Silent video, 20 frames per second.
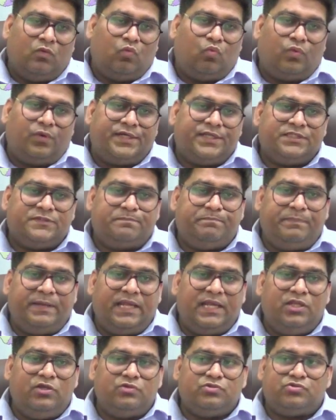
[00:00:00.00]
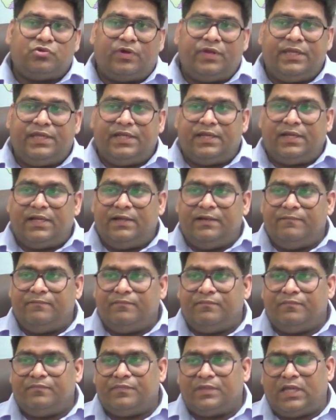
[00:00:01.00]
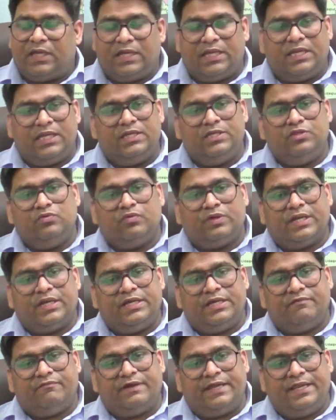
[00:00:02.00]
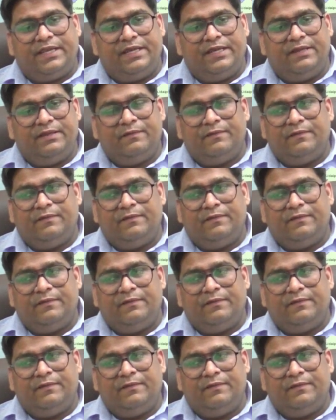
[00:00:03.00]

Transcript: What is Paleozoic era? Again, you can divide,